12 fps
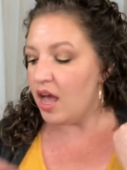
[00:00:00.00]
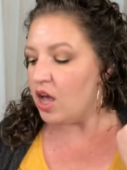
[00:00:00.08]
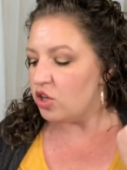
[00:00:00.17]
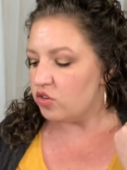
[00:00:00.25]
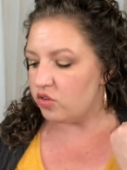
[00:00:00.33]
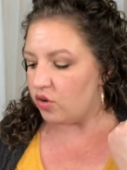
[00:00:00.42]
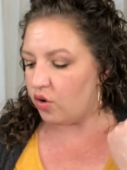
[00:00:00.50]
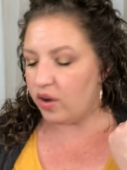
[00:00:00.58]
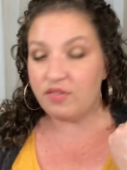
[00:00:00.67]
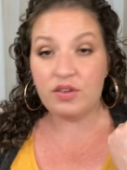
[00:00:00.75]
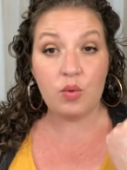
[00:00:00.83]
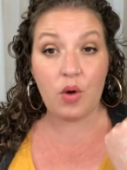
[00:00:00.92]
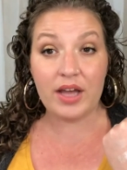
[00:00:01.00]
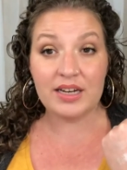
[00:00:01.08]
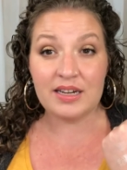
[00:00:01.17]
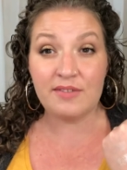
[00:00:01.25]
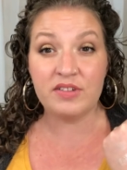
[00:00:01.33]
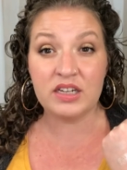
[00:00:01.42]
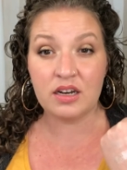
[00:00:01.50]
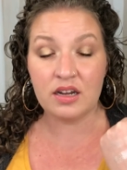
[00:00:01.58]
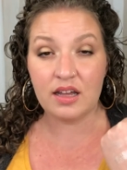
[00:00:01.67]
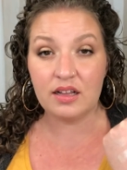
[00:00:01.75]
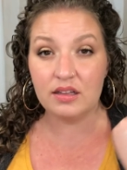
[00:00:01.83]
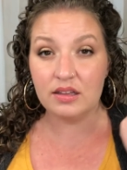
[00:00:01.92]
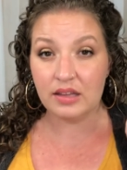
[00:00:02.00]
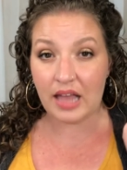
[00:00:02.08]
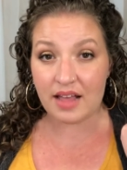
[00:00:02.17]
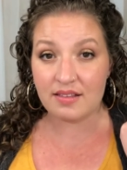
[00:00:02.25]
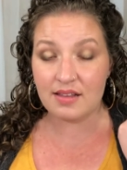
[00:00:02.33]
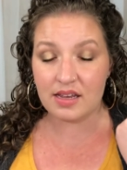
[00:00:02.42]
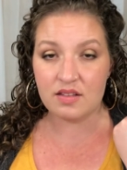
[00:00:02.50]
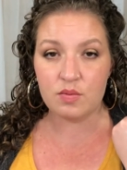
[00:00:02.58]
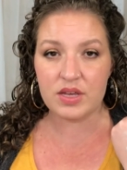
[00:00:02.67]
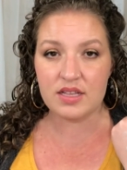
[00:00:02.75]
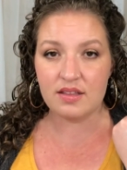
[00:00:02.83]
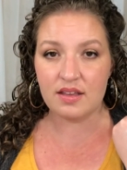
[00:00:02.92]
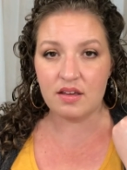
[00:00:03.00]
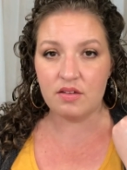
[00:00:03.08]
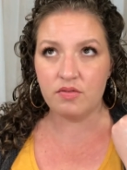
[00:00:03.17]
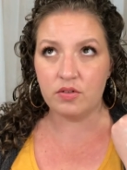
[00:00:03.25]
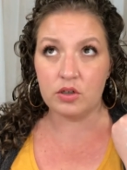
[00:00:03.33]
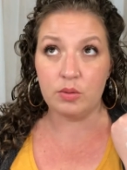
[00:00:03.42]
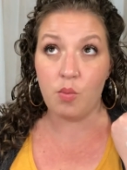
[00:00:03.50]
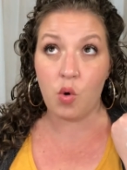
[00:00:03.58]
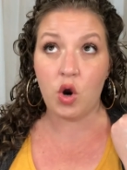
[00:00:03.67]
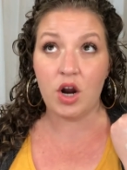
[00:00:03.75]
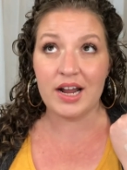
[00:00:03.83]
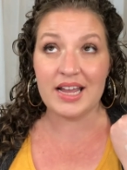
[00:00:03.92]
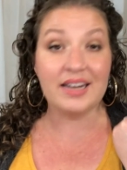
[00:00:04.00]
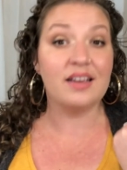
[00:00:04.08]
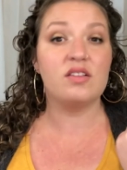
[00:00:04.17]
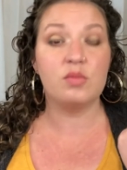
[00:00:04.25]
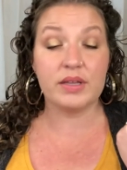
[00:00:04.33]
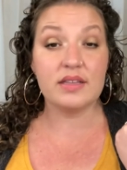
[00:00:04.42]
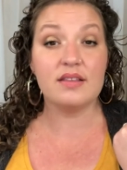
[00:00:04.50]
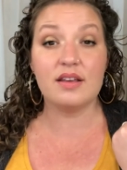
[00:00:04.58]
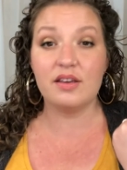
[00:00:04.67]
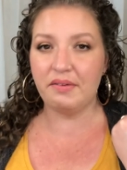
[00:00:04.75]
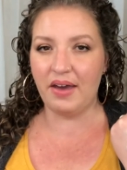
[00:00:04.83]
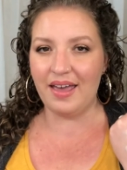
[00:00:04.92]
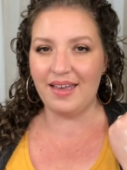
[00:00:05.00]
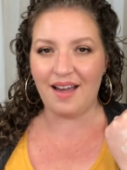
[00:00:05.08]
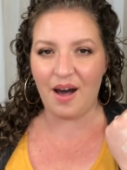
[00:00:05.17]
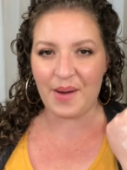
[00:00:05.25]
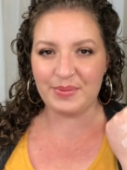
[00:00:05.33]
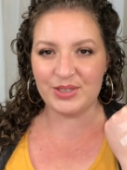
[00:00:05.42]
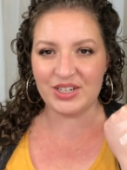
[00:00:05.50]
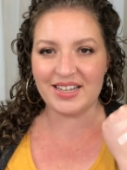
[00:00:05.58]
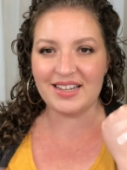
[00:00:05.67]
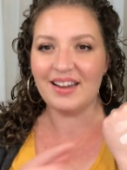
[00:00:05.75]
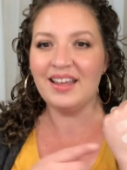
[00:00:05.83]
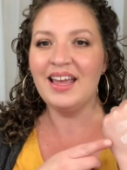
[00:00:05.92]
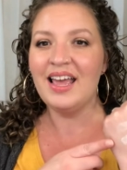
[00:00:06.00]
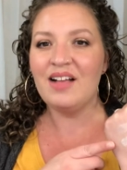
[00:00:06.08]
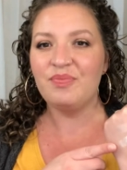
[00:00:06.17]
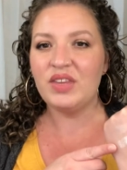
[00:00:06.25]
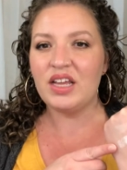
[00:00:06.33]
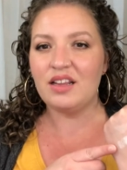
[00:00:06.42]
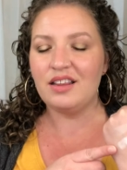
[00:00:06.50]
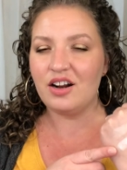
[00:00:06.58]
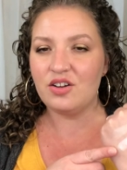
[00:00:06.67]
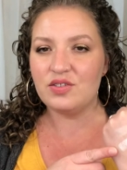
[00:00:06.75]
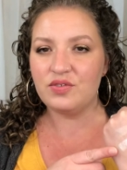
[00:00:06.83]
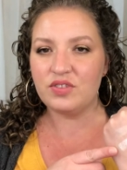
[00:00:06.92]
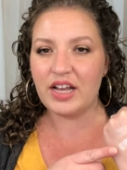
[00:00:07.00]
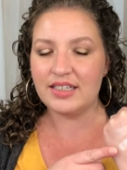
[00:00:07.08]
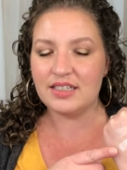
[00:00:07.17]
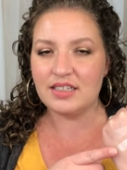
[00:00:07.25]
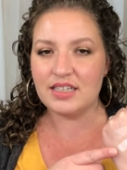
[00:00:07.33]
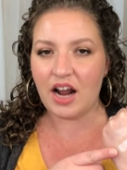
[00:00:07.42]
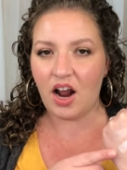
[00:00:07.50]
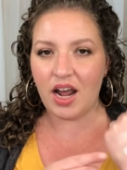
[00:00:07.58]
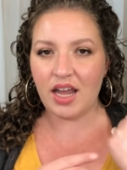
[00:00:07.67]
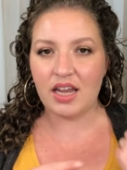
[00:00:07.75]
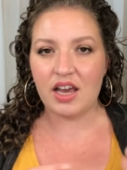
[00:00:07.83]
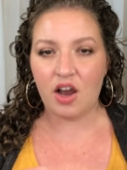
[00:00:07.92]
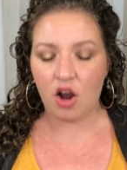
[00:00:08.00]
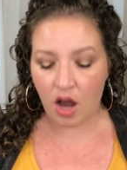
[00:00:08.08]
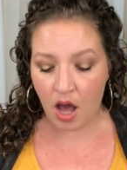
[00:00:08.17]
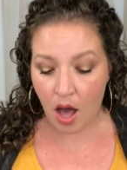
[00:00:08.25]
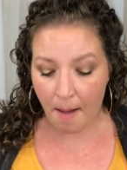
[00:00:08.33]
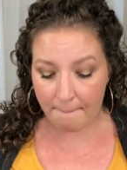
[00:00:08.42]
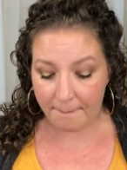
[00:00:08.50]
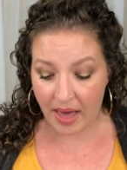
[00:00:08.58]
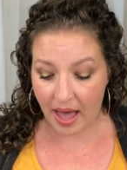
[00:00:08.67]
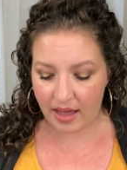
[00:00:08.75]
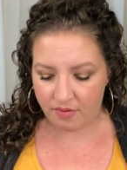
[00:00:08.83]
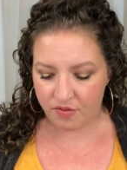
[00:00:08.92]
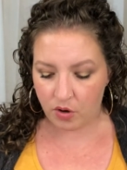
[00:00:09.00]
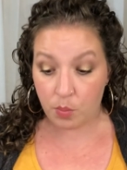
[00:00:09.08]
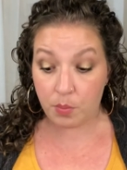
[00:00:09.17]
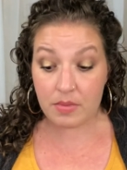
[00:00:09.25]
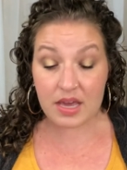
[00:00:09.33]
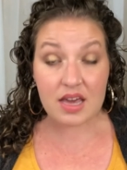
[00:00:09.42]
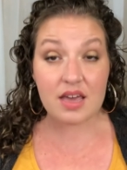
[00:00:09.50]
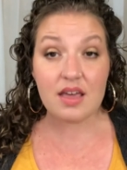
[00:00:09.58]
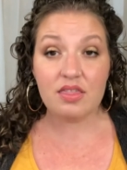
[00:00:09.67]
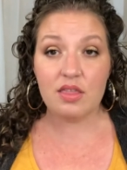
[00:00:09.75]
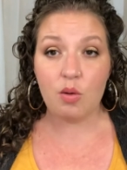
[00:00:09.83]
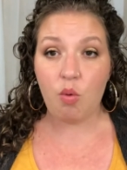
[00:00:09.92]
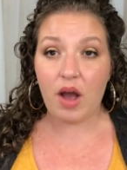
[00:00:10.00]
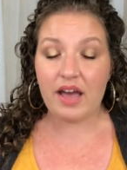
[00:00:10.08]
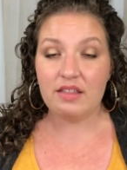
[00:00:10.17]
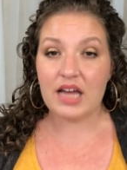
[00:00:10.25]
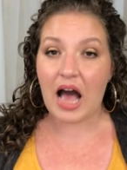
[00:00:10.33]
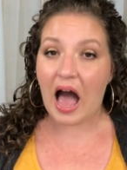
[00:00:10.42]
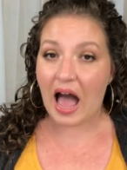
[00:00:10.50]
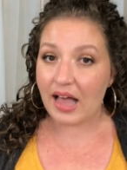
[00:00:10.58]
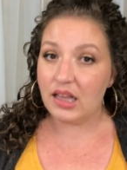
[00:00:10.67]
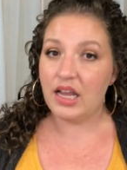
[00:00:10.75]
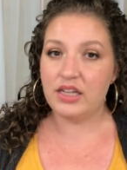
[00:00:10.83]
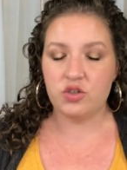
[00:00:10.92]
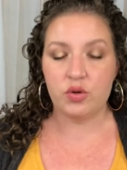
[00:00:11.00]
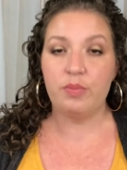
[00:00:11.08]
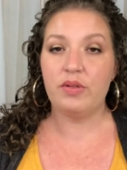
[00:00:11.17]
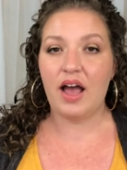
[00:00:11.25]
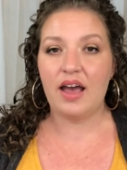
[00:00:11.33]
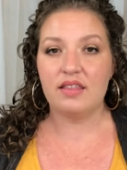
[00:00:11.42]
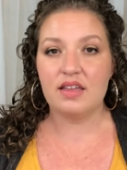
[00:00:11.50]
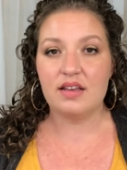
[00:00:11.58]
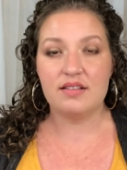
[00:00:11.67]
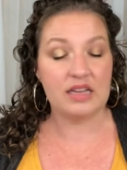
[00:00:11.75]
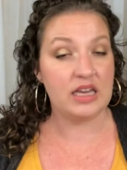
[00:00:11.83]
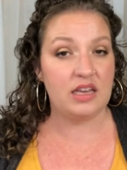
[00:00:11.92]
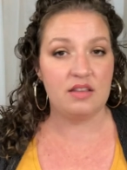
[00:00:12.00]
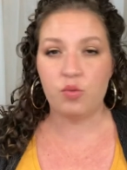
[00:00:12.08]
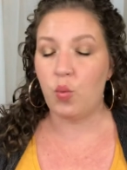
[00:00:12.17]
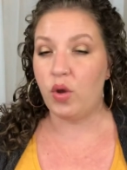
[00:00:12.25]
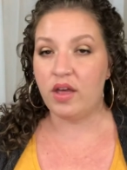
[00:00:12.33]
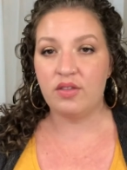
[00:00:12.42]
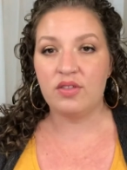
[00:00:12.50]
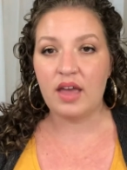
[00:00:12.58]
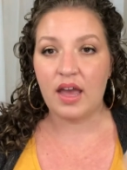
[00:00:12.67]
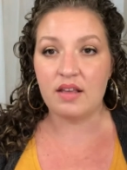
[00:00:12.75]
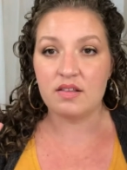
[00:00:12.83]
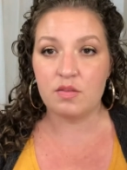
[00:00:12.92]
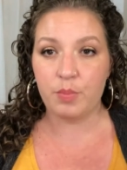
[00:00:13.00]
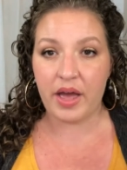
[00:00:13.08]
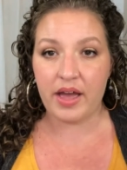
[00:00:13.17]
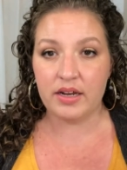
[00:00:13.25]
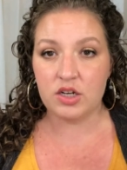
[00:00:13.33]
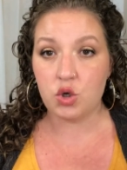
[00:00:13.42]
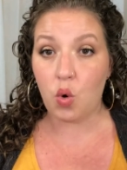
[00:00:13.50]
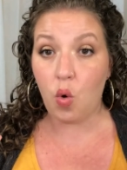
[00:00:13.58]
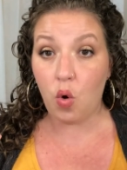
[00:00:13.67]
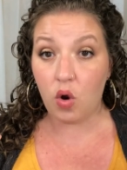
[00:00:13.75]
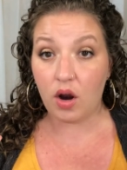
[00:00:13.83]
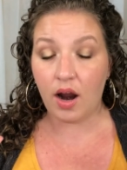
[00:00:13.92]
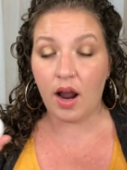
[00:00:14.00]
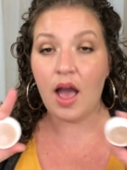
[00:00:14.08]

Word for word: So if you want an even less expensive or more inexpensive option, then there's Flexitarian here. But for me, the way that I like to apply these is with a sponge, or